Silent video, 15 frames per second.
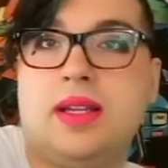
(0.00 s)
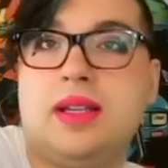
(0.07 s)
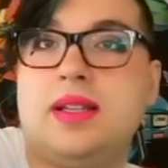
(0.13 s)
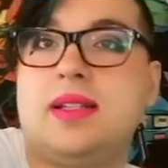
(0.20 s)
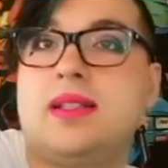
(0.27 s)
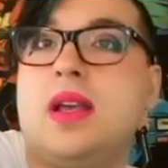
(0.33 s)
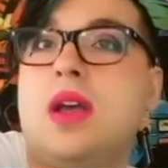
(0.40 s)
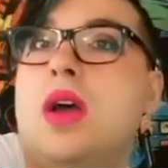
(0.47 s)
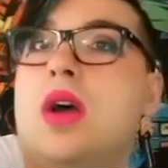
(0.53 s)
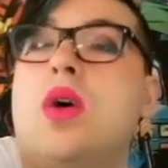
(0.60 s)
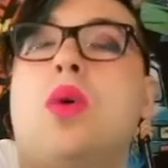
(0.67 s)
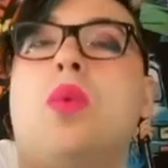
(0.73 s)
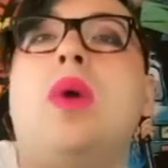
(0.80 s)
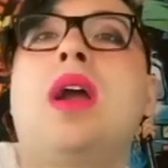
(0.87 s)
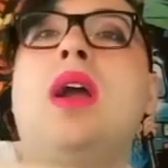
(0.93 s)
is
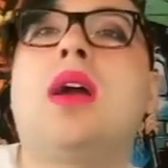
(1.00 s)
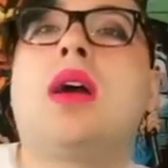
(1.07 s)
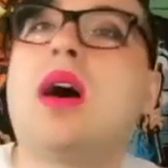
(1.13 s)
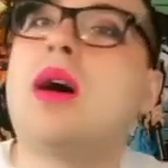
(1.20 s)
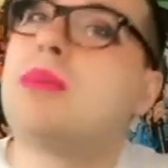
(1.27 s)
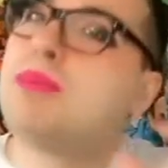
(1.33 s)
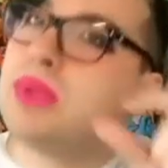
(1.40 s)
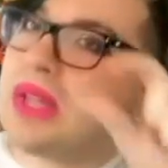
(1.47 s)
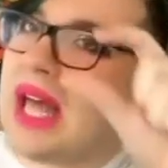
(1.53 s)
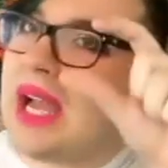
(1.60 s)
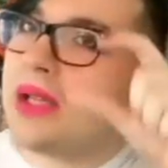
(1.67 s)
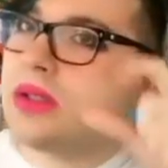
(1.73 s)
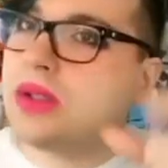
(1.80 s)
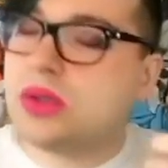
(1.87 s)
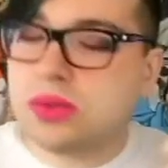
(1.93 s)
where a
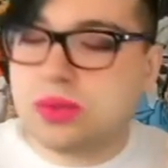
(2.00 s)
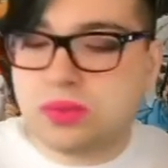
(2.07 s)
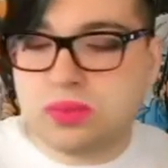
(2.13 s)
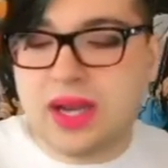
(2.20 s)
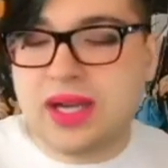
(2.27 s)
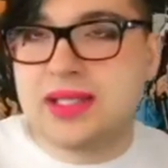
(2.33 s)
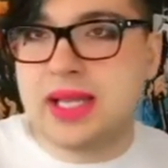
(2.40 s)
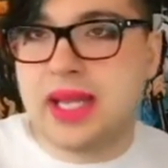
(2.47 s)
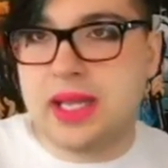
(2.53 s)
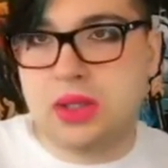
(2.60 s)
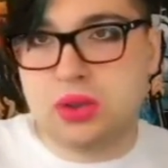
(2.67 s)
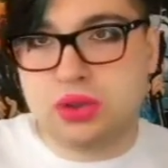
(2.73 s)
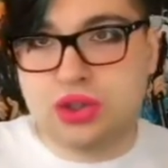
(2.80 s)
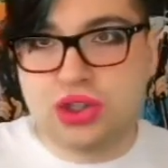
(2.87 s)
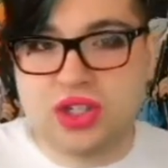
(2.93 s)
black little
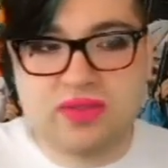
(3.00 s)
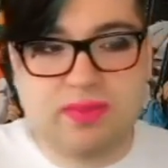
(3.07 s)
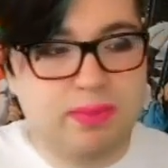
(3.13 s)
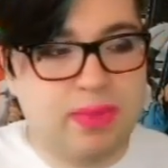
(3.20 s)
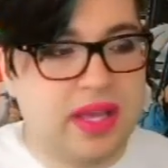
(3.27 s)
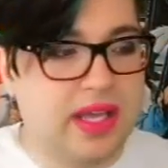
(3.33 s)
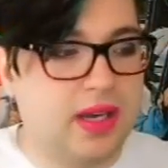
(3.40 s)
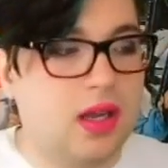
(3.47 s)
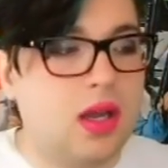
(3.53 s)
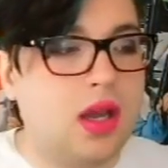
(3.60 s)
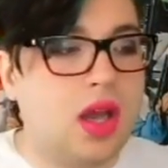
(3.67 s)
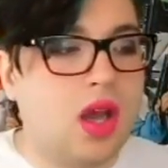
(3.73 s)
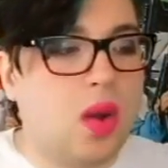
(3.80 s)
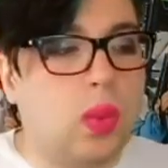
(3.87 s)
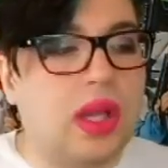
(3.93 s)
rectangle should have been.
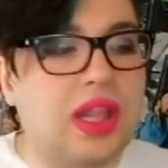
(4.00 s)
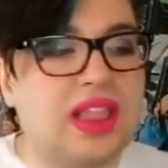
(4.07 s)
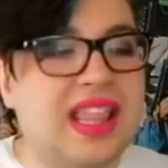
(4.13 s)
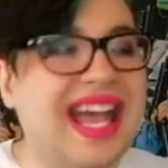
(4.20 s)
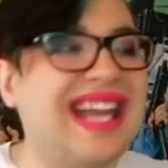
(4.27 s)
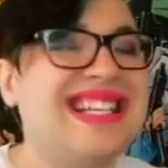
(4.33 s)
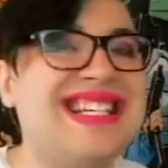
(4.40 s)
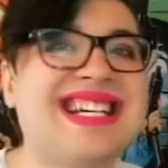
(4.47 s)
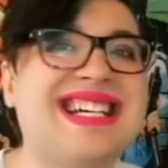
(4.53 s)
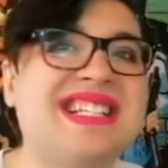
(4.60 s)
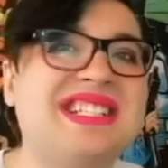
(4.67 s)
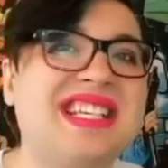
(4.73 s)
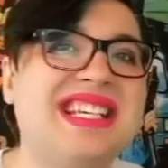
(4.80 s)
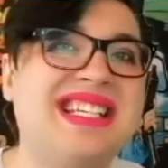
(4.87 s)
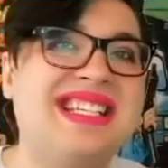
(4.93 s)
What that
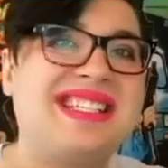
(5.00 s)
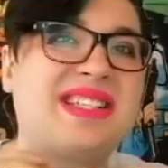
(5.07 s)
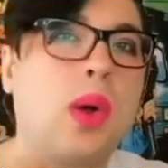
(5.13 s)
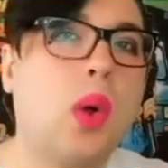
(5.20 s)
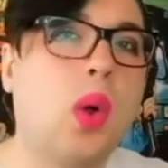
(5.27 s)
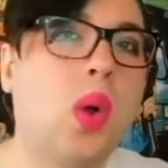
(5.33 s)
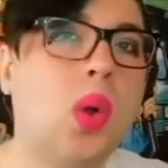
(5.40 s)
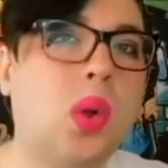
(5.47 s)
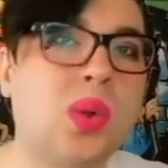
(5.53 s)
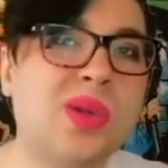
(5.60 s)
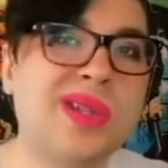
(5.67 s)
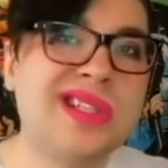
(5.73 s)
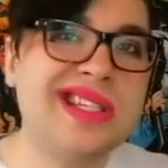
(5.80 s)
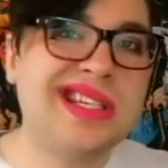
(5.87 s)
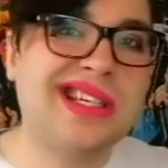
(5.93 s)
does is
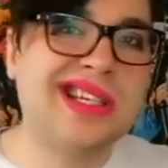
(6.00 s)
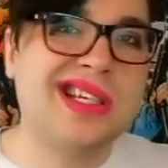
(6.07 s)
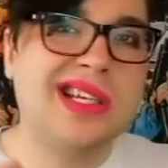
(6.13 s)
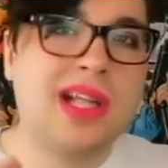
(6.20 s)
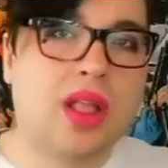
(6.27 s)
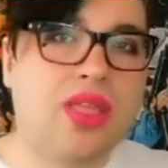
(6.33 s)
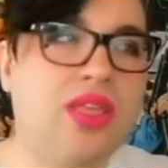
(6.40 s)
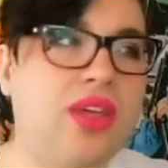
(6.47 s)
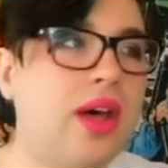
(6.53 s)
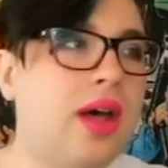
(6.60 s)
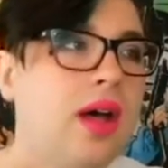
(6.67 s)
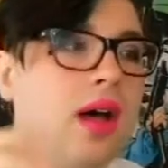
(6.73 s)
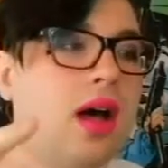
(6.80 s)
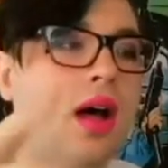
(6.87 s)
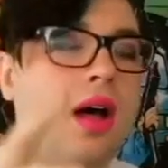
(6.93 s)
hold
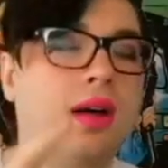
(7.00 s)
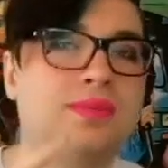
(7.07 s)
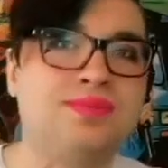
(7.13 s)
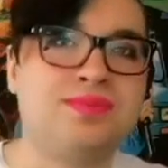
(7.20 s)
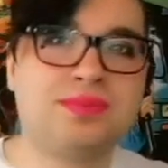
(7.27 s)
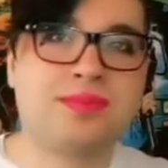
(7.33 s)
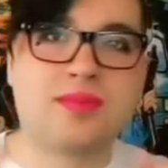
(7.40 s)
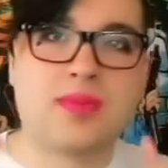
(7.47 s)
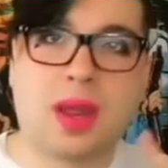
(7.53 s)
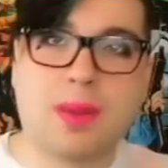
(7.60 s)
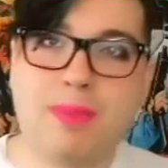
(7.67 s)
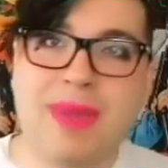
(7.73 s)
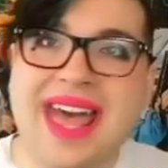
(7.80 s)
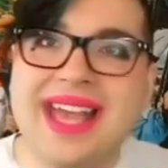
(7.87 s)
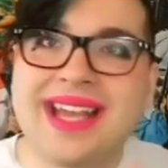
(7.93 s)
the
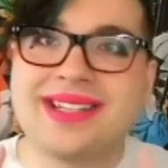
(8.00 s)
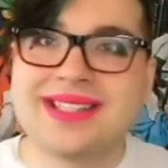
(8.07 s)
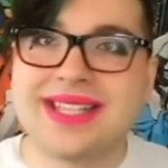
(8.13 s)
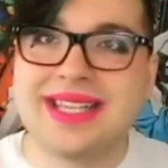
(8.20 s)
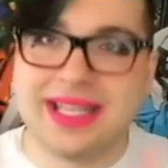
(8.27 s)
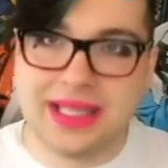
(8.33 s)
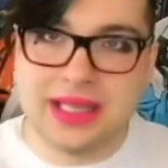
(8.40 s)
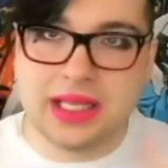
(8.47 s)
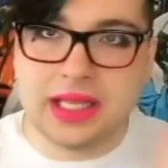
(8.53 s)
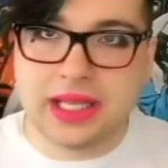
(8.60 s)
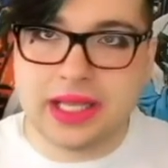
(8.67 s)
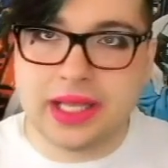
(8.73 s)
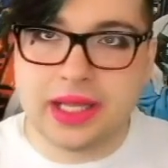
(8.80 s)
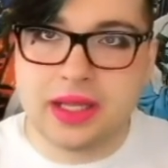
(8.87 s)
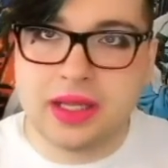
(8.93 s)
pegs in
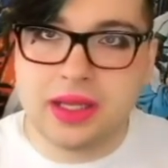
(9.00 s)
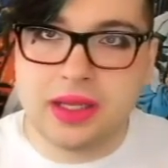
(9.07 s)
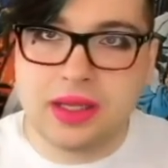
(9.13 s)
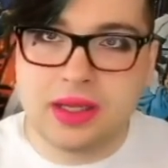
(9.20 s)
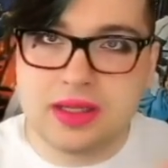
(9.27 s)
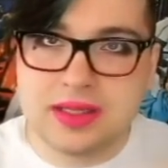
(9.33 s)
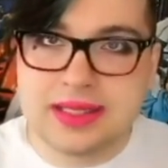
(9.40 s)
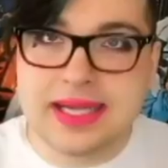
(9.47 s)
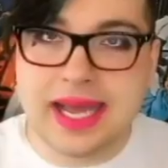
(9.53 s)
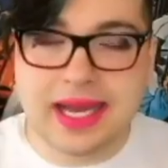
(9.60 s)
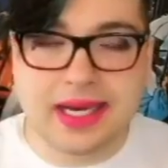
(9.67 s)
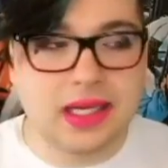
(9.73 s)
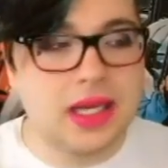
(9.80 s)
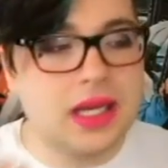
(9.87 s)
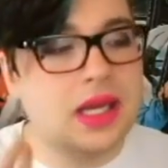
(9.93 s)
the
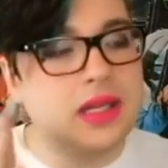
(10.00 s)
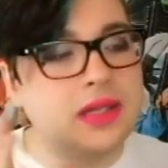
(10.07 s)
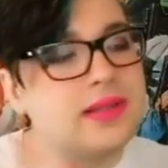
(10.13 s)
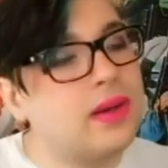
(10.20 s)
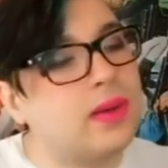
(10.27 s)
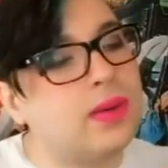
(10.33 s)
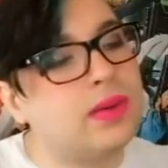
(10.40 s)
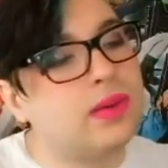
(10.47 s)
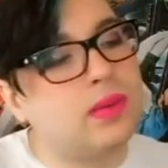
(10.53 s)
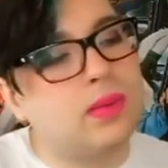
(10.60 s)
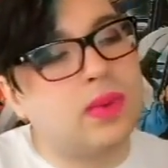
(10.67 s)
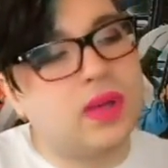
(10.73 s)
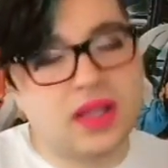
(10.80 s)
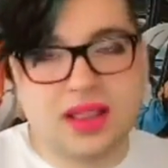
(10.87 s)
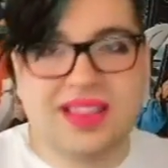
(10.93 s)
stand. So
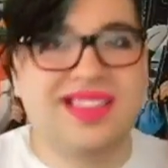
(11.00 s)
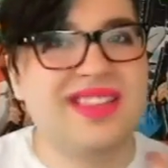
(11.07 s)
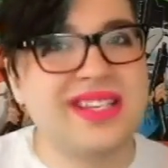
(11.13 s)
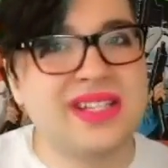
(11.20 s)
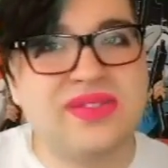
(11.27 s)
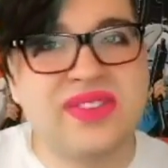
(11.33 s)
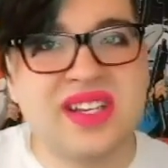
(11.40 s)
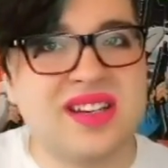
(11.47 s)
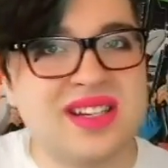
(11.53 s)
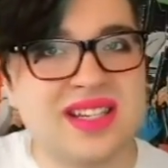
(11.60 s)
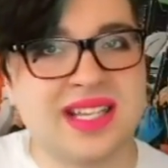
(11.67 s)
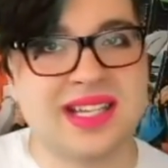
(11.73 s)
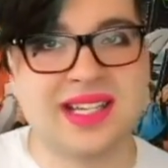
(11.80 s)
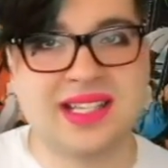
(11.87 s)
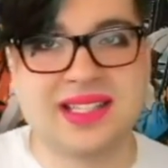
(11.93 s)
what this figure
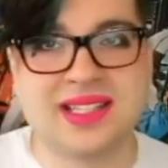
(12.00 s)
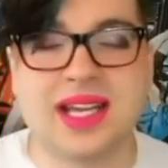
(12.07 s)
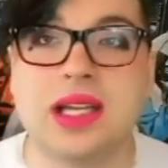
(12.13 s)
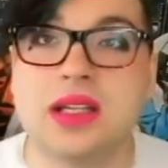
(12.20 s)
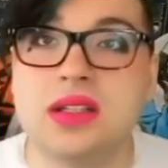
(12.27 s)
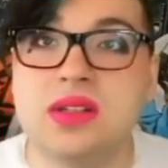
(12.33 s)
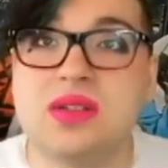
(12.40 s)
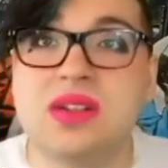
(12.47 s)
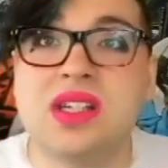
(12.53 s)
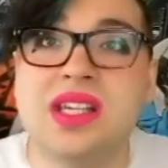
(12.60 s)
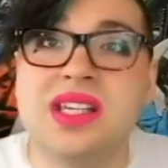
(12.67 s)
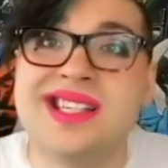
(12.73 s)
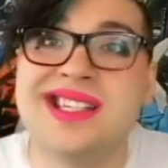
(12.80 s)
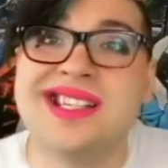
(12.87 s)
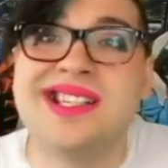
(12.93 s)
did is that you
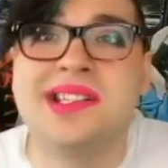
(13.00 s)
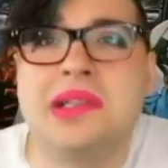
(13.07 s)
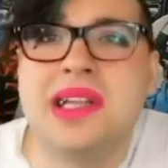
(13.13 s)
can,